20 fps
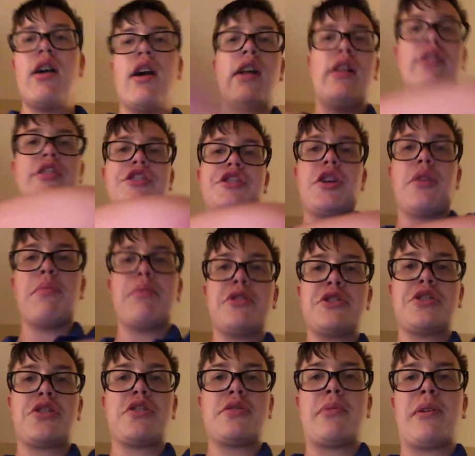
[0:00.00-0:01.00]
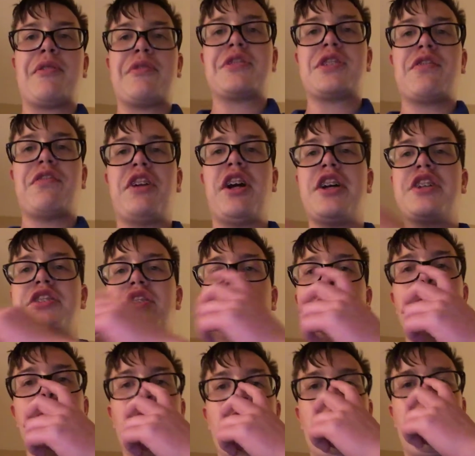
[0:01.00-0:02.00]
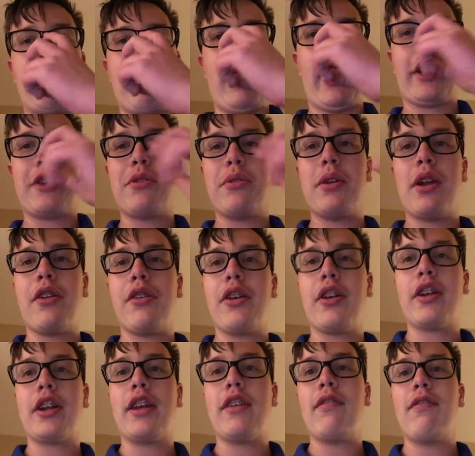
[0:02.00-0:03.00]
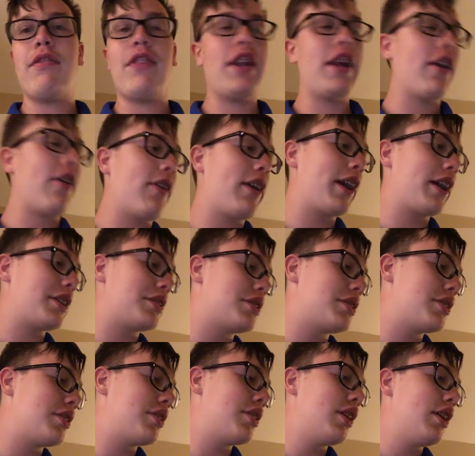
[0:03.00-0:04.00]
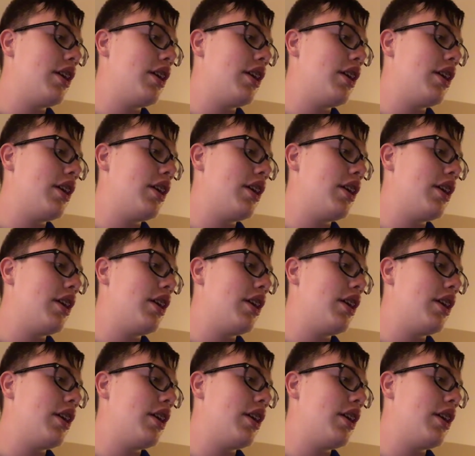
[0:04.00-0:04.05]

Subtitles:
Hello, it's Jeremy Blizzard, my name is Flash, and welcome back to another video, I guess.